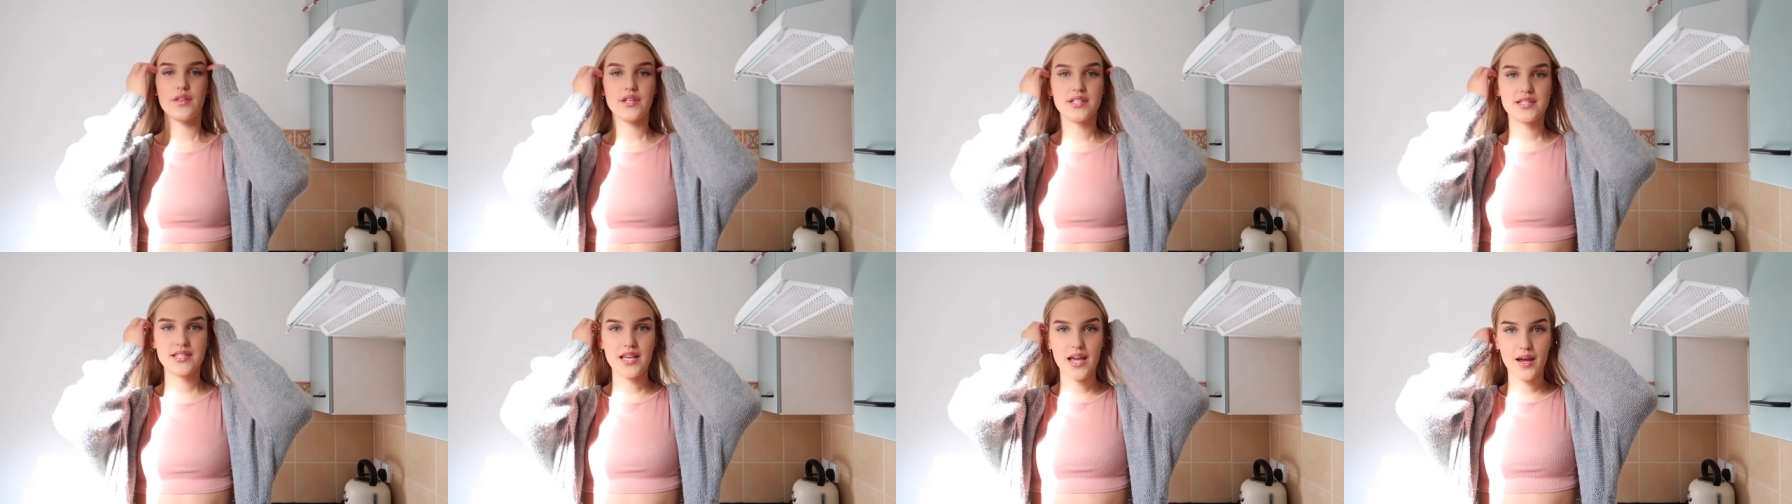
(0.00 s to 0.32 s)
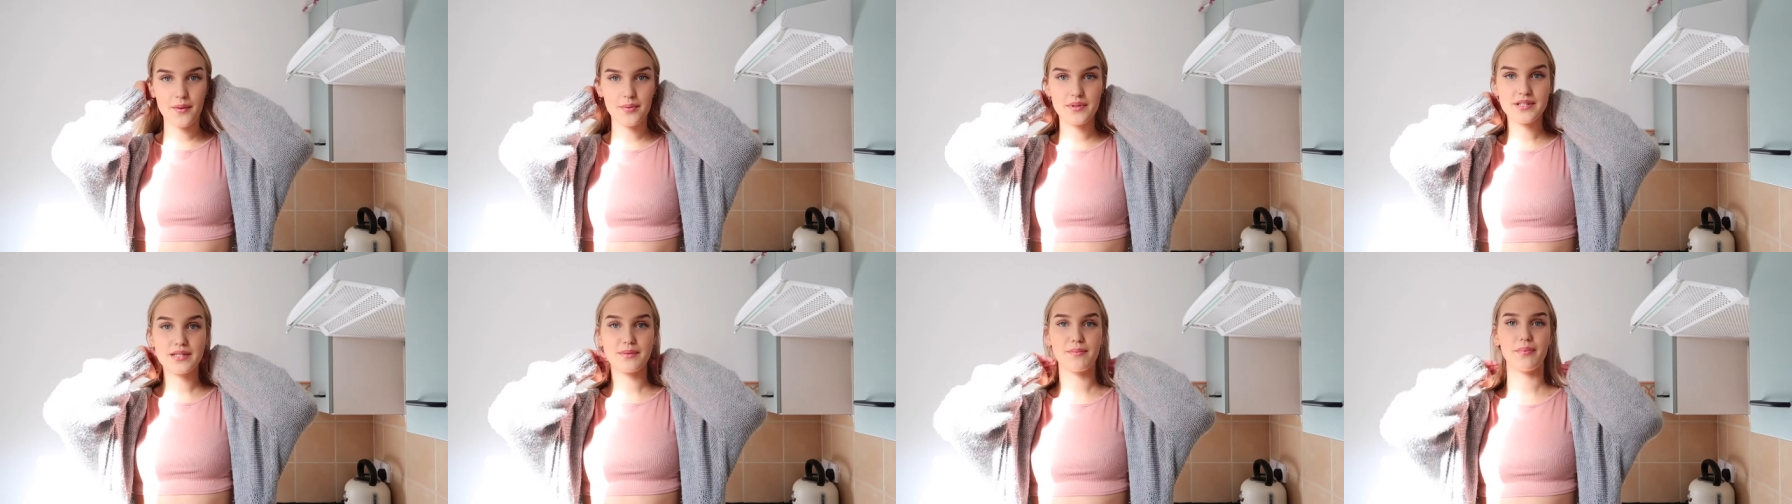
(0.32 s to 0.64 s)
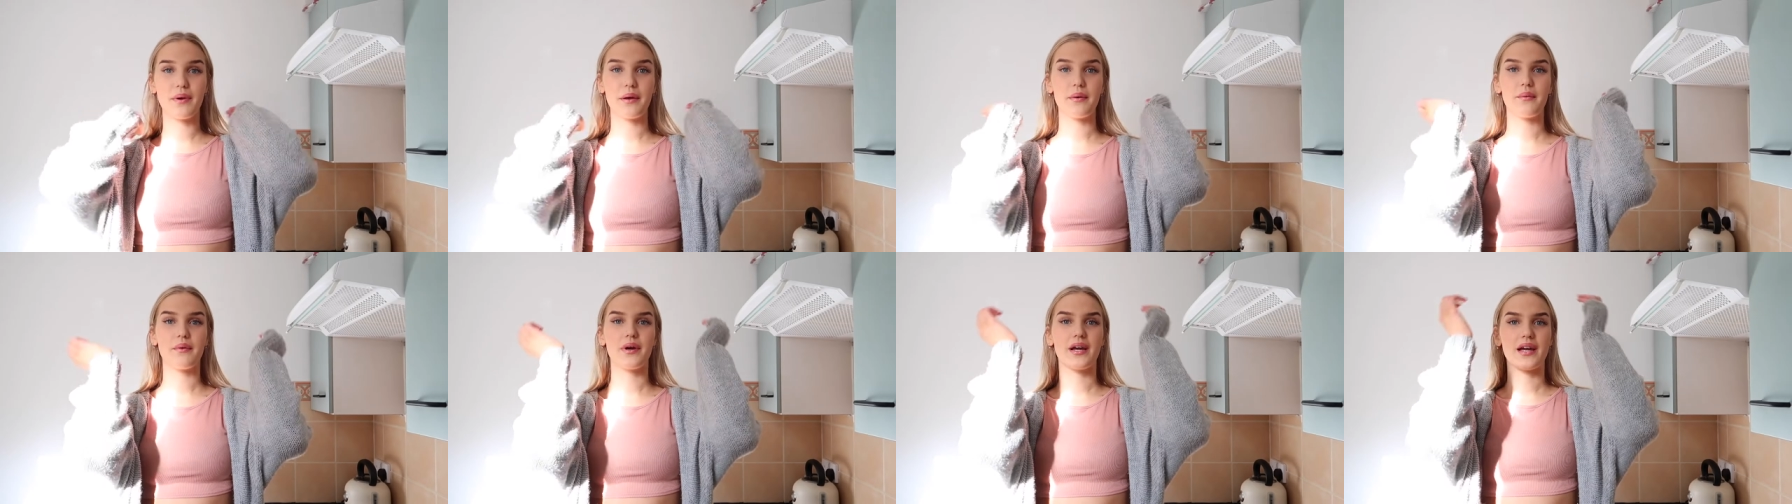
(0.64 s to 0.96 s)
This setup is a
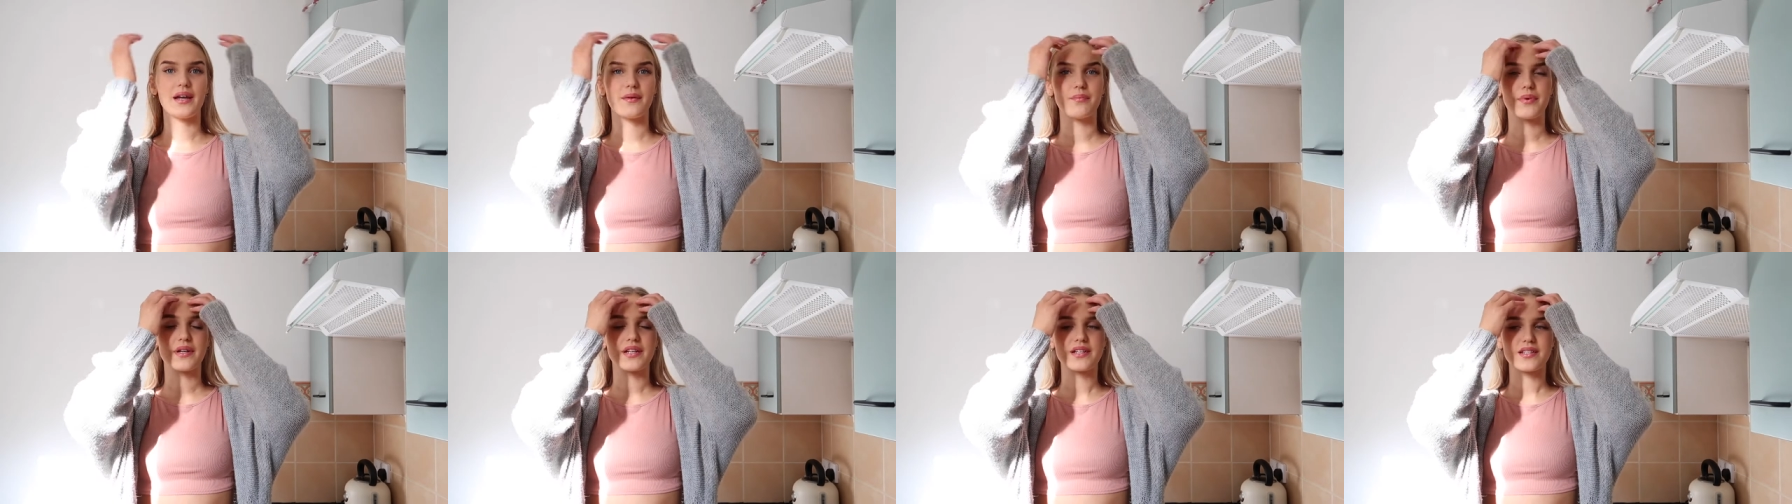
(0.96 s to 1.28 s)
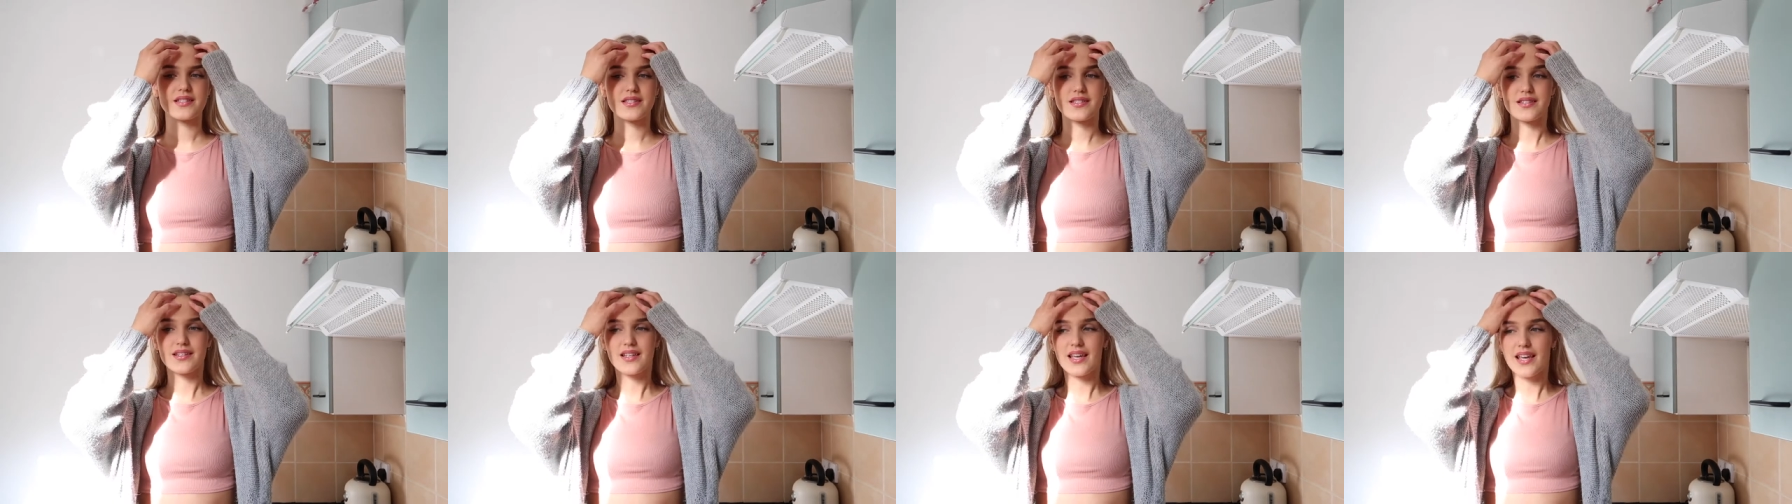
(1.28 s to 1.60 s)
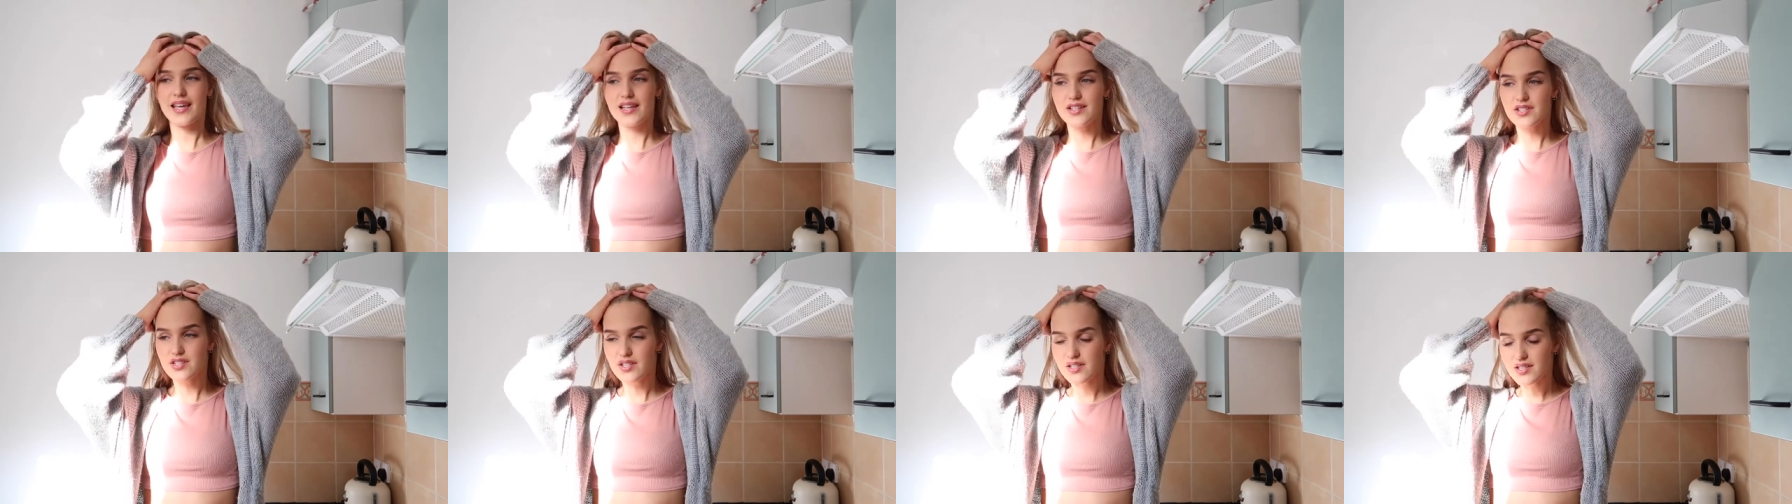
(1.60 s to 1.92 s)
bit weird because the
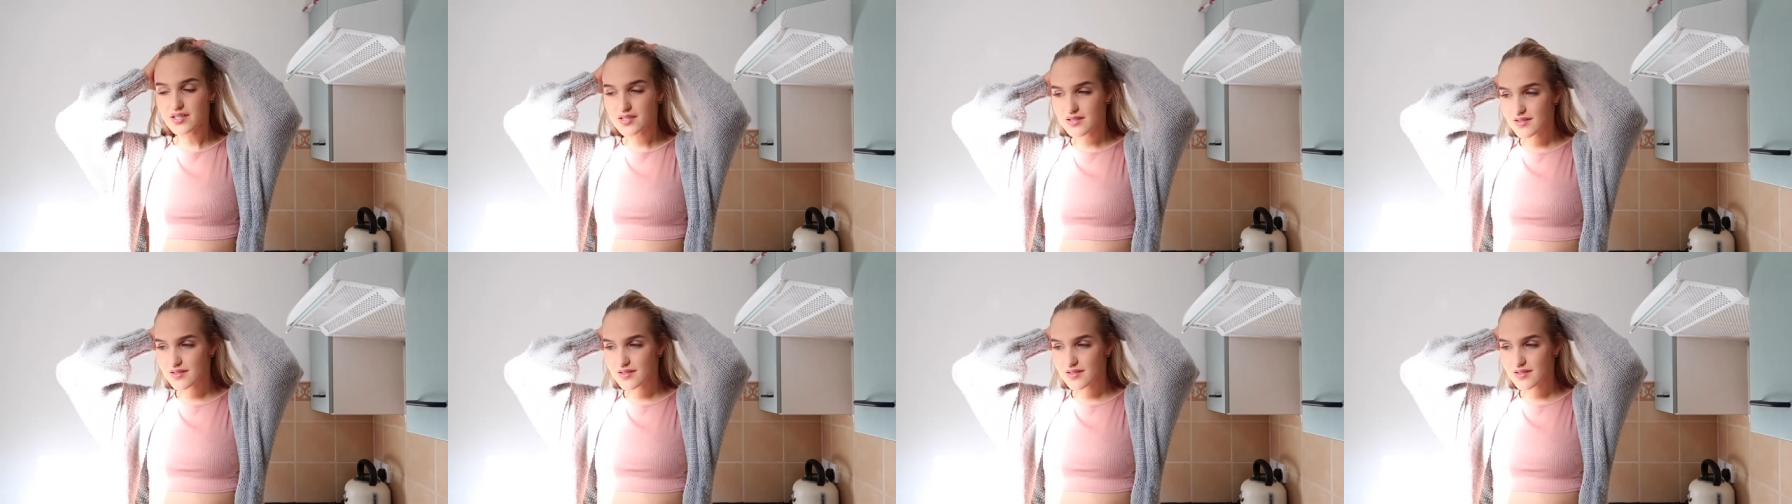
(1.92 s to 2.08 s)
kitchen